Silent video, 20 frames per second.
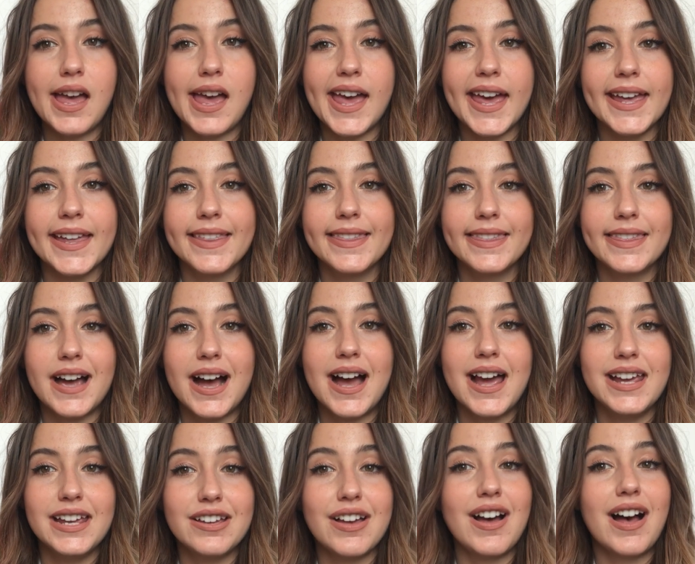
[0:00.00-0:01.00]
and
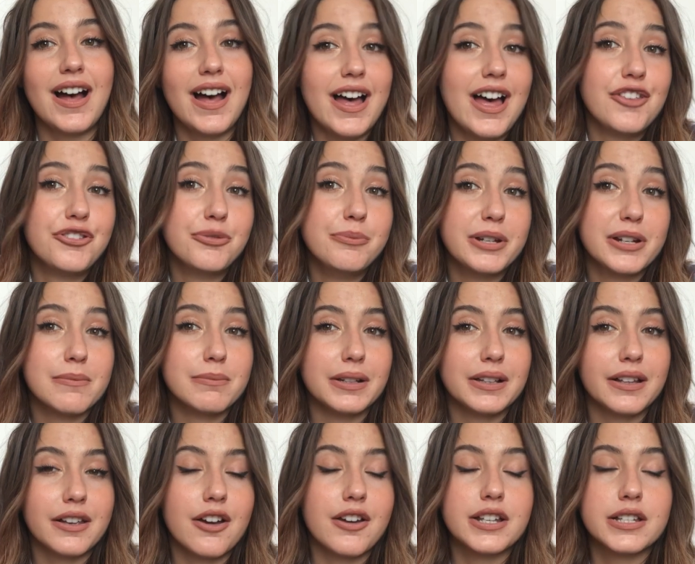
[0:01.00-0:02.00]
to be
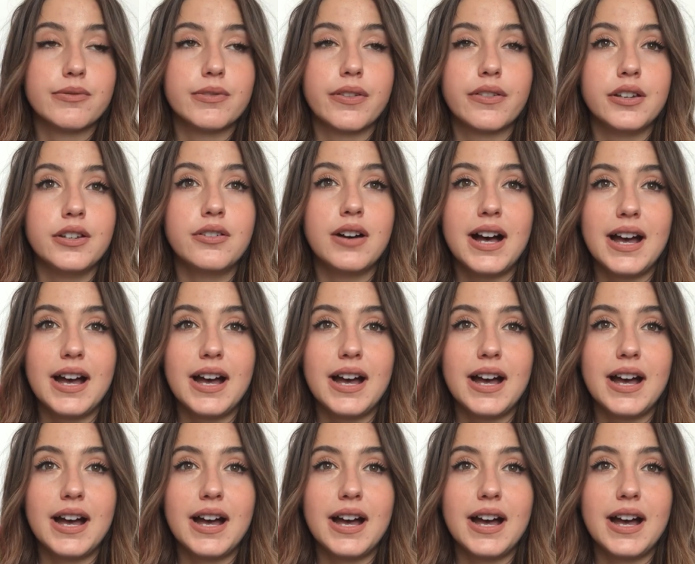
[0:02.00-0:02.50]
completely honest with you.